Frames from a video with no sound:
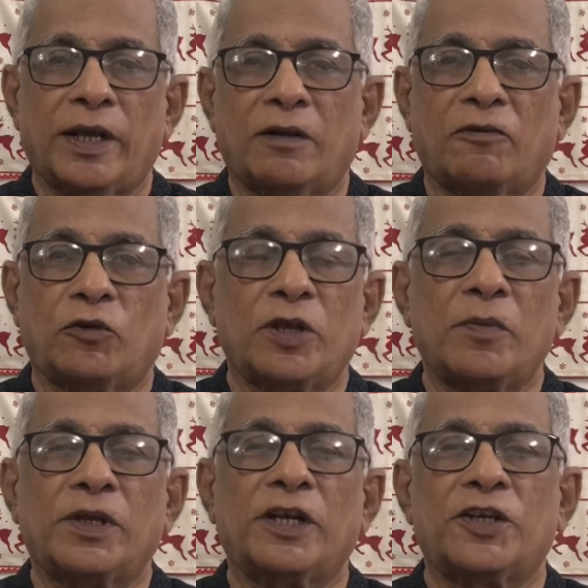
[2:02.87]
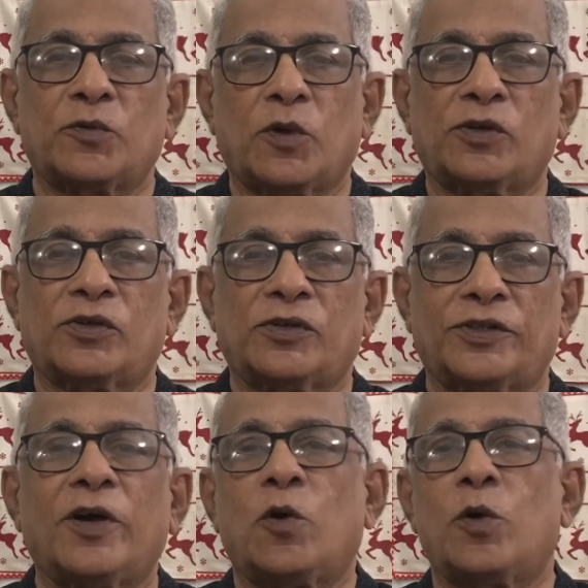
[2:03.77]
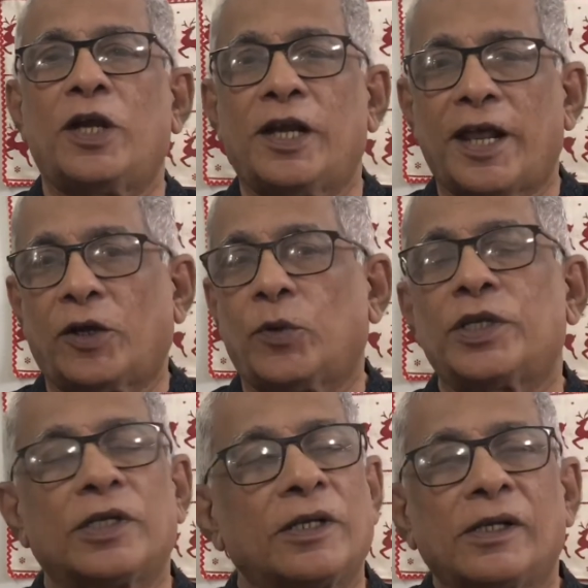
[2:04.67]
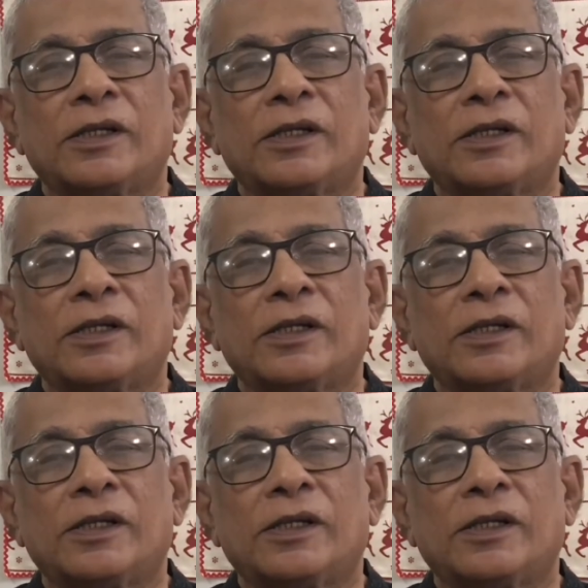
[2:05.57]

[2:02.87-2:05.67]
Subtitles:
For them, English was the only language.